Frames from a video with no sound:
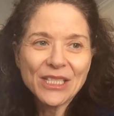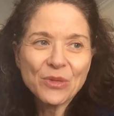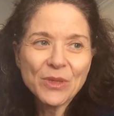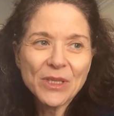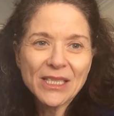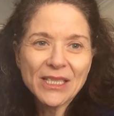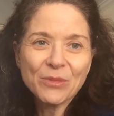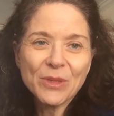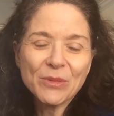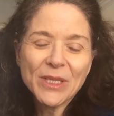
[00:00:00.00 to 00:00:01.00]

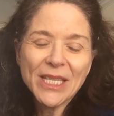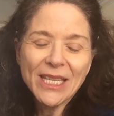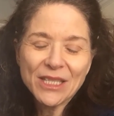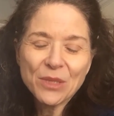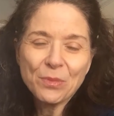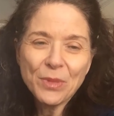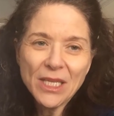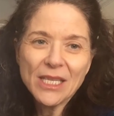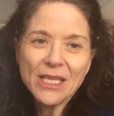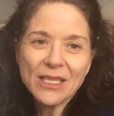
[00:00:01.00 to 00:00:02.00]
We hit the
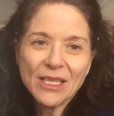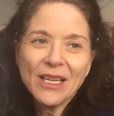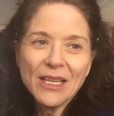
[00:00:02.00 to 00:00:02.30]
peak